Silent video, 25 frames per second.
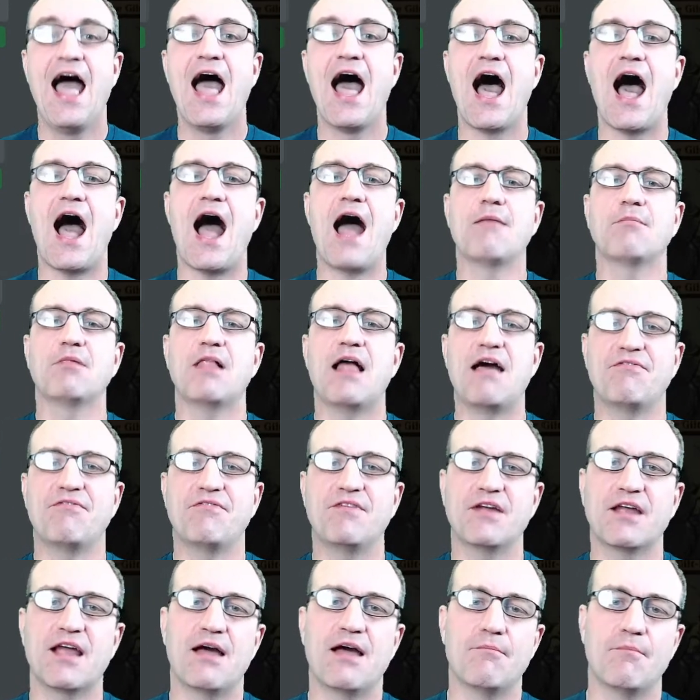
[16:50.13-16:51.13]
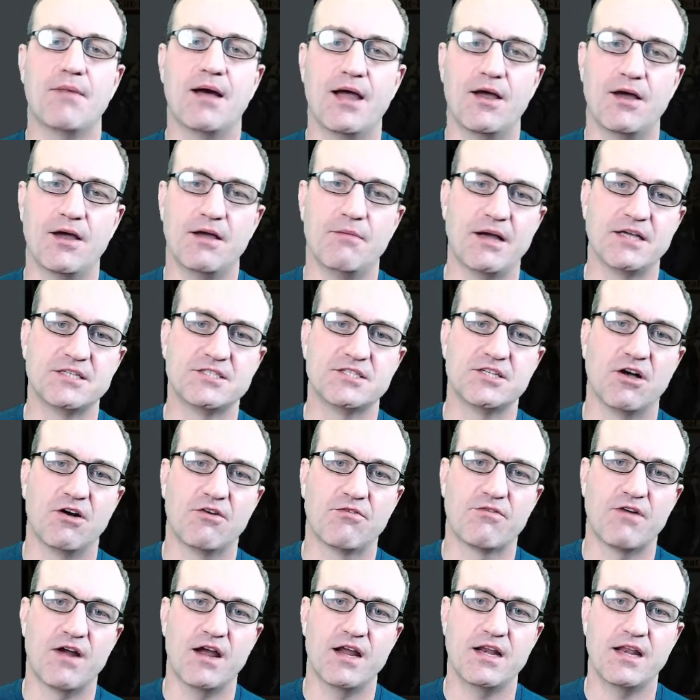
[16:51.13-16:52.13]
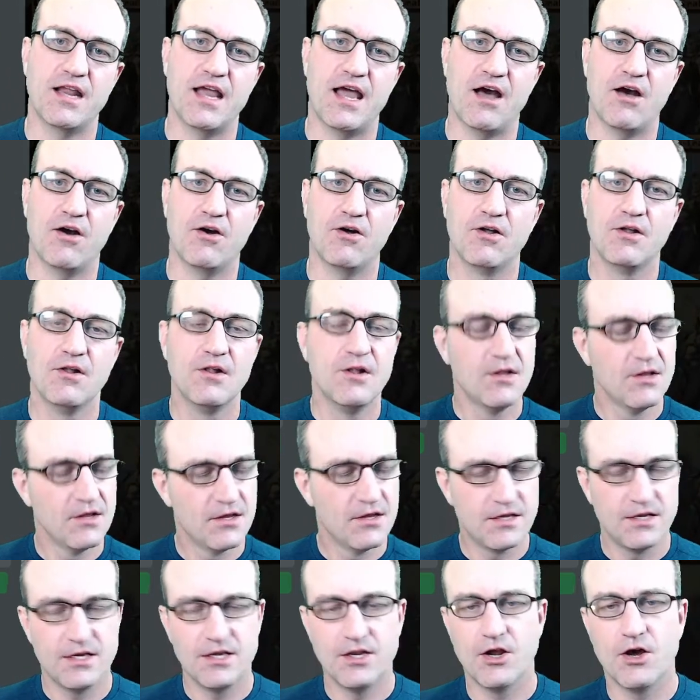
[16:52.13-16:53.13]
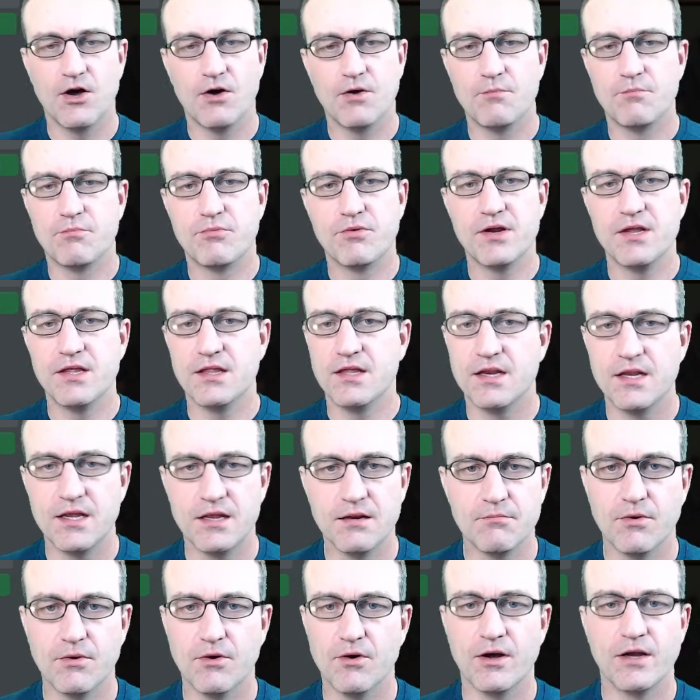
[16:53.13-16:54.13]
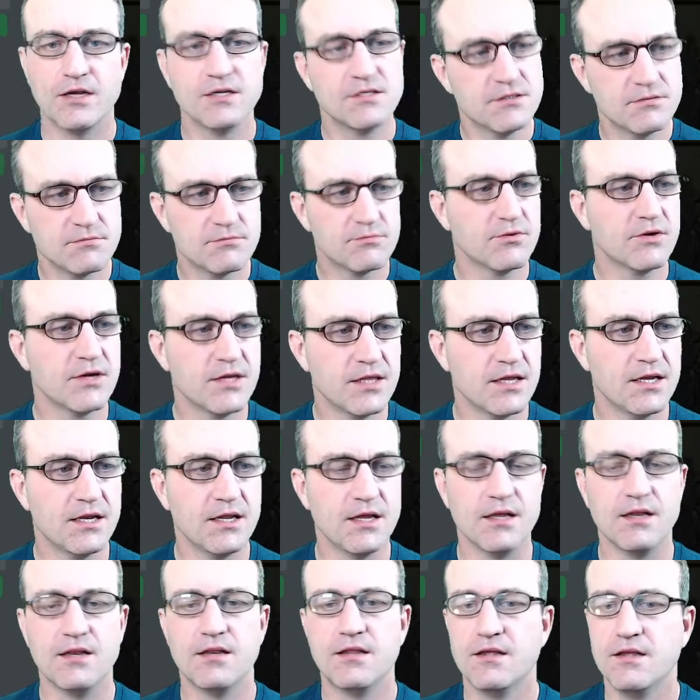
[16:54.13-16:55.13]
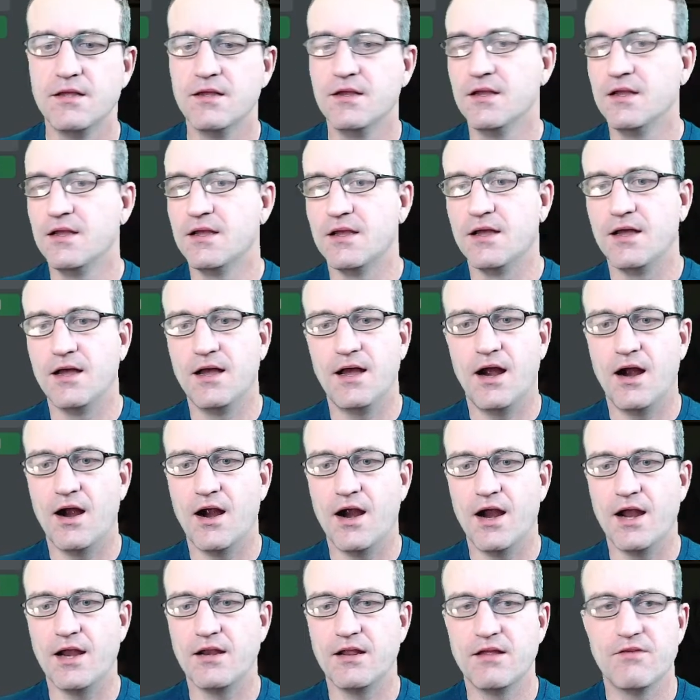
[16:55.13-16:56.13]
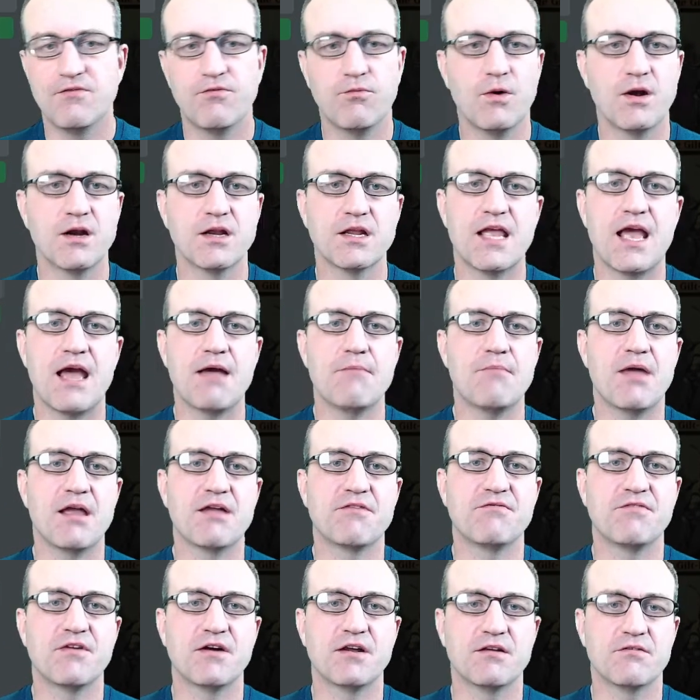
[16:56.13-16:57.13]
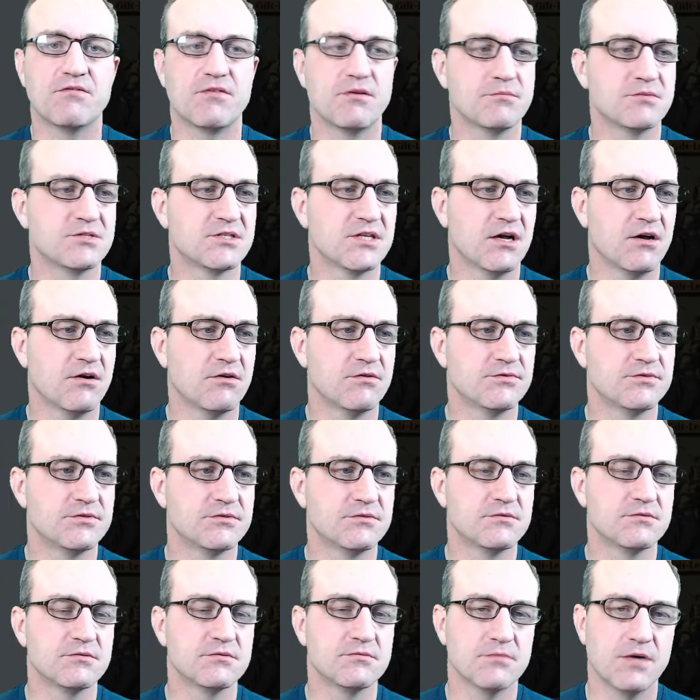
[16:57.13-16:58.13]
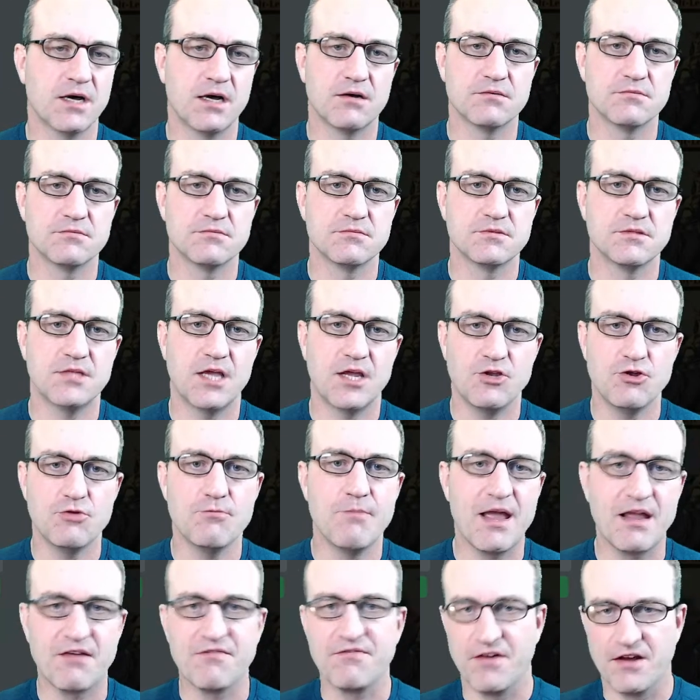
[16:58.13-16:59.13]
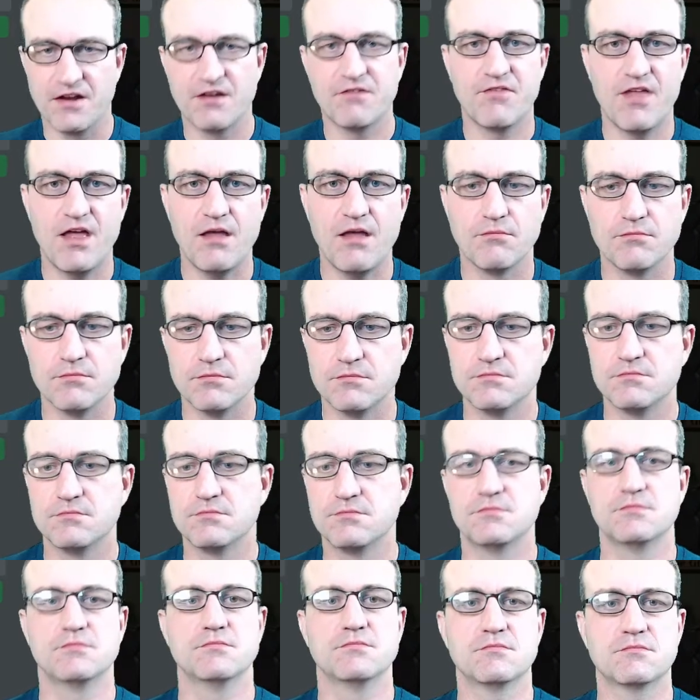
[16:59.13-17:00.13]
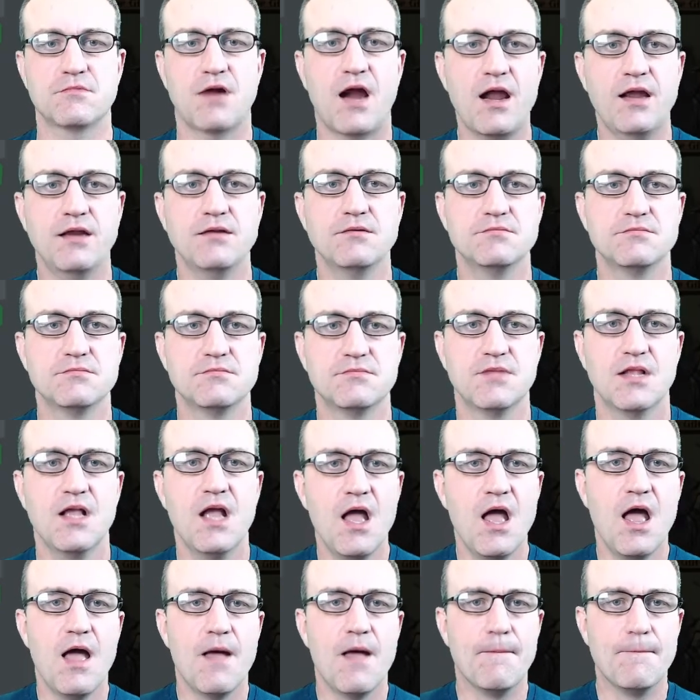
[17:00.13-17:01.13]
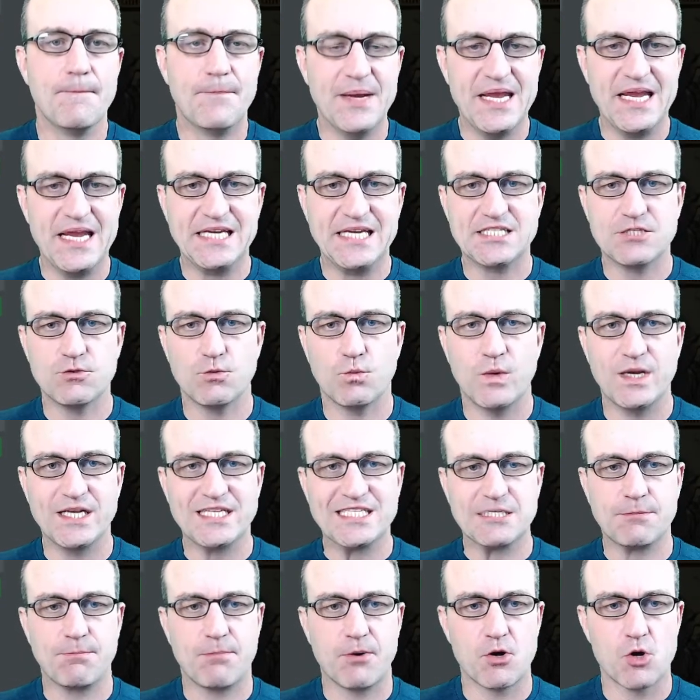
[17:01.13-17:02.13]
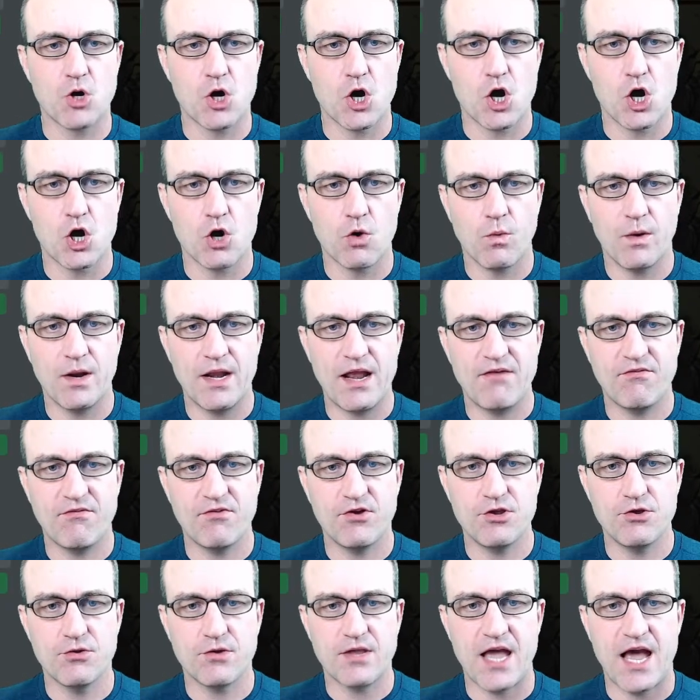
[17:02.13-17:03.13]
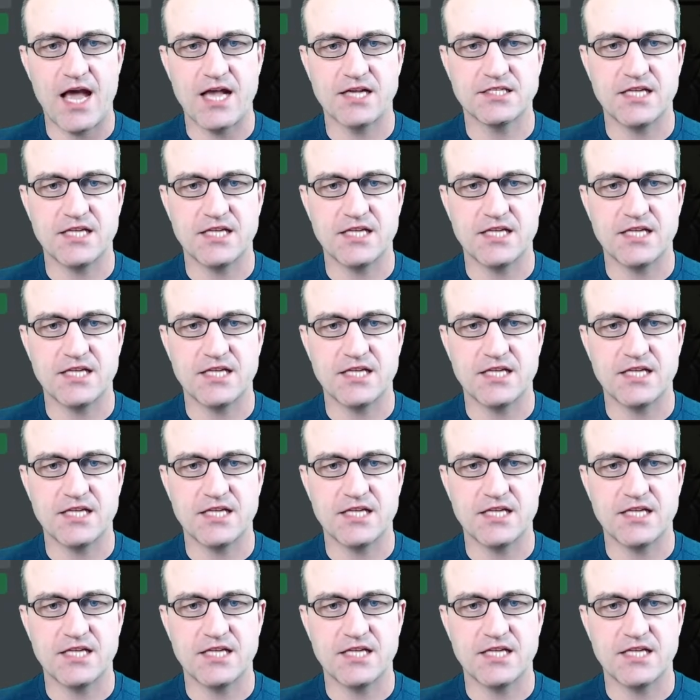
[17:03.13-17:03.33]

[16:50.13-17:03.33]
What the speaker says: I'm laughing at myself right now. You know, breathe it in, boys. Breathe it in. All right. If one can't make fun of themselves, well, then you make fun of them, right? Beast Whisperer. Whenever you cast